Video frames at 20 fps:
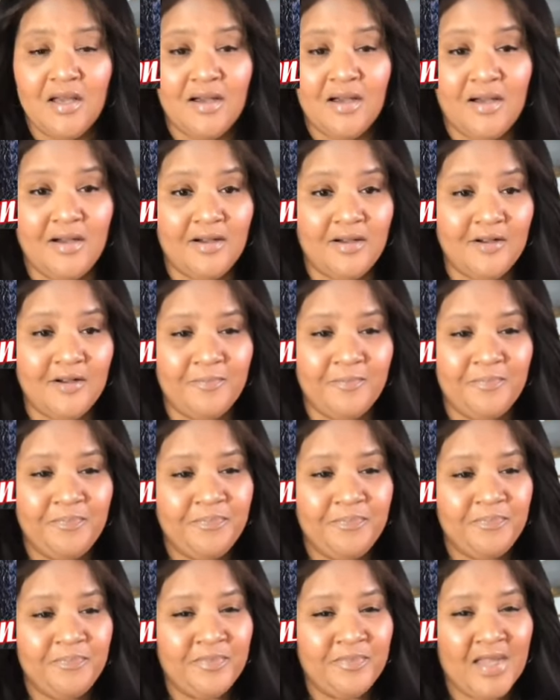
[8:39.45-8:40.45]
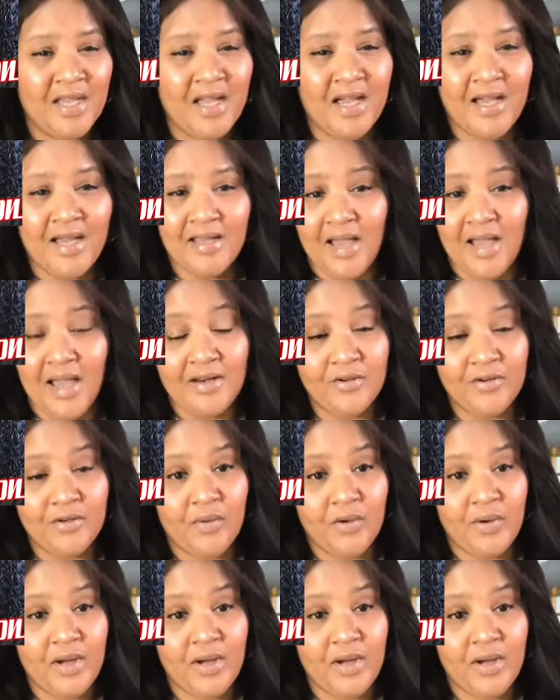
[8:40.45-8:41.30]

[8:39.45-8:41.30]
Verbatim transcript: Um, I, I don't know.